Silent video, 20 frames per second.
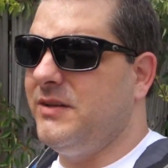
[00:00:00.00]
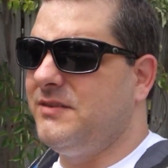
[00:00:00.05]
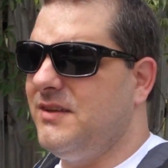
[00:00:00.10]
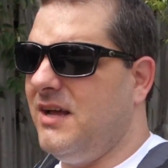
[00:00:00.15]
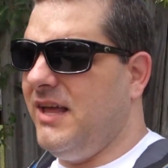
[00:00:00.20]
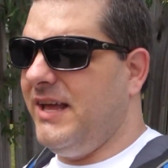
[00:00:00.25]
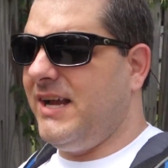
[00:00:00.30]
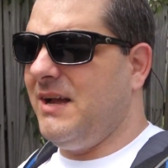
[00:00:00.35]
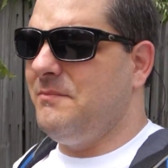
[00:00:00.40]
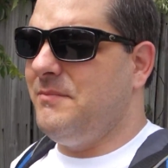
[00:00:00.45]
it's
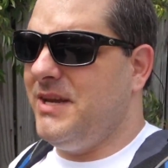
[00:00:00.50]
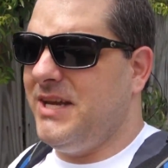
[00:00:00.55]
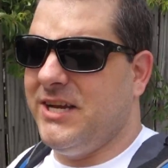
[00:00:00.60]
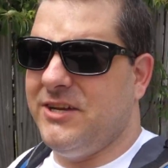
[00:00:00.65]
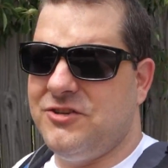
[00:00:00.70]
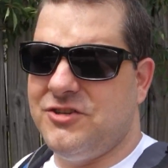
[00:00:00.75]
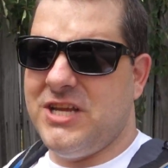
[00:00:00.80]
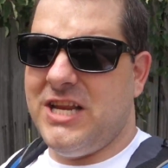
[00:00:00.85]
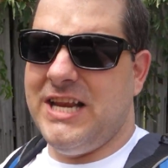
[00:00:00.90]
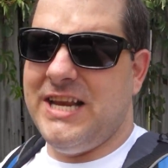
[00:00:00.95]
not like I'm being a
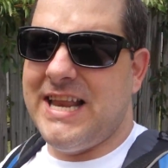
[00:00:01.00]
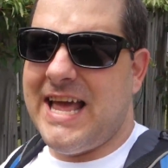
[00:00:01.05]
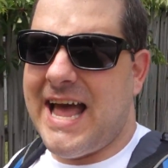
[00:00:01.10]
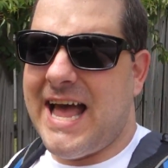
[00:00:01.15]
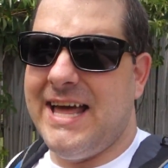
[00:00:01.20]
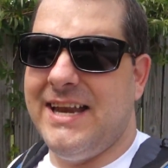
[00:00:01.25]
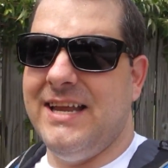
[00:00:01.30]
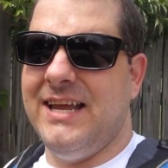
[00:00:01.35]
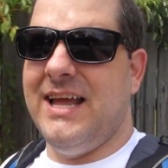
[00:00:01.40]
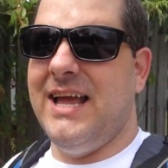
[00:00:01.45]
shitty
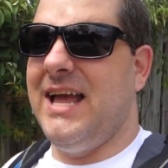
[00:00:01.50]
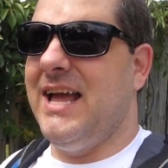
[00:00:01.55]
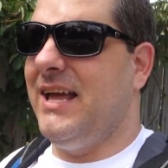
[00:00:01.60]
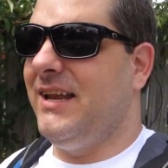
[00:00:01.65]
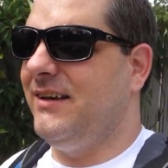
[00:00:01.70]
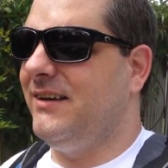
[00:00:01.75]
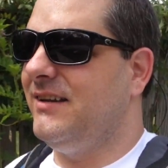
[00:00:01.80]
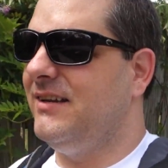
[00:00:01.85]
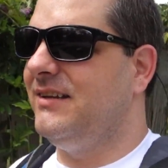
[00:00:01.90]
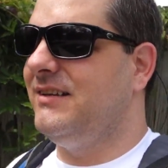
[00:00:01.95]
dad
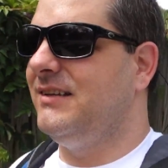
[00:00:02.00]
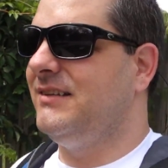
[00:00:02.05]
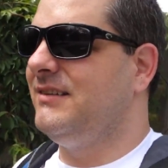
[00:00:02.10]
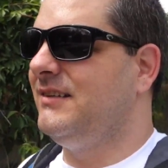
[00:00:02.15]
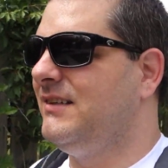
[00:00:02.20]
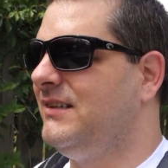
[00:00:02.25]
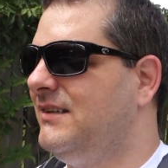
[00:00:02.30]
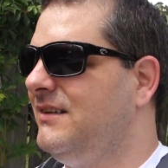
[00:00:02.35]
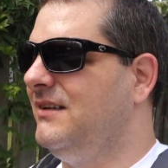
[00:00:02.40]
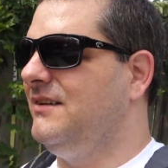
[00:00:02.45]
and
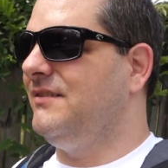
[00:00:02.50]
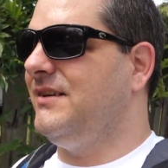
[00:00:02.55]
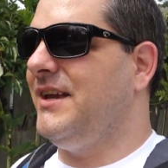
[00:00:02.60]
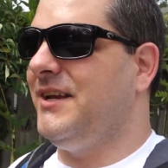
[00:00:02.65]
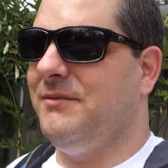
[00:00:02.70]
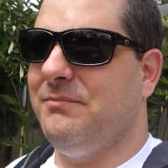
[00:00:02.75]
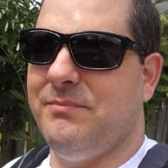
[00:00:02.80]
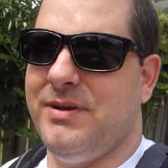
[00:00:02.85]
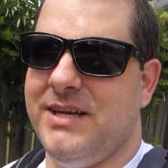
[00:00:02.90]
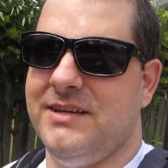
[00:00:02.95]

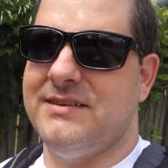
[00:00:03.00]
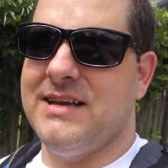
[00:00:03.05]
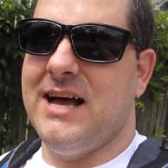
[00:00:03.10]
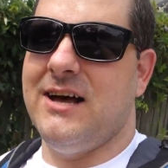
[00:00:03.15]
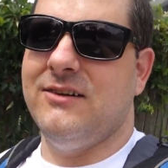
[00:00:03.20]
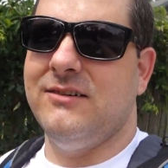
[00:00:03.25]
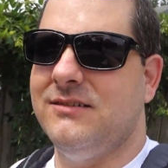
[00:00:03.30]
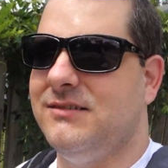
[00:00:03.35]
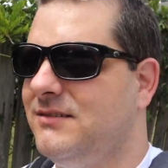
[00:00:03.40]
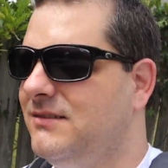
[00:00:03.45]
saying peace out.